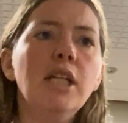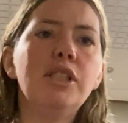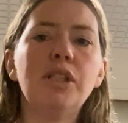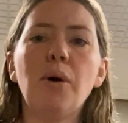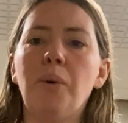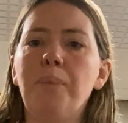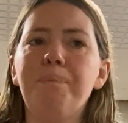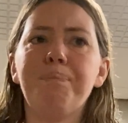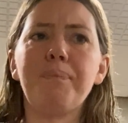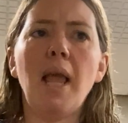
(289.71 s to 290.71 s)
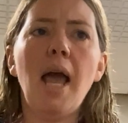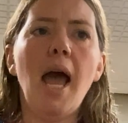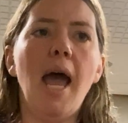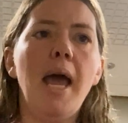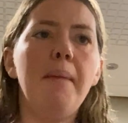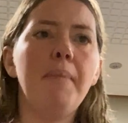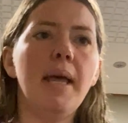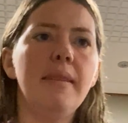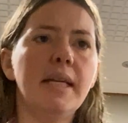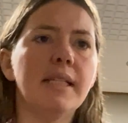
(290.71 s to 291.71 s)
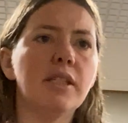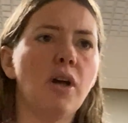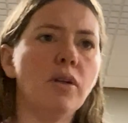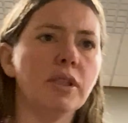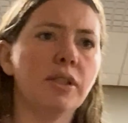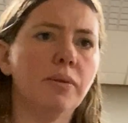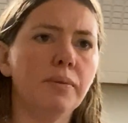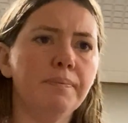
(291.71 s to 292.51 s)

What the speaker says: So, this is also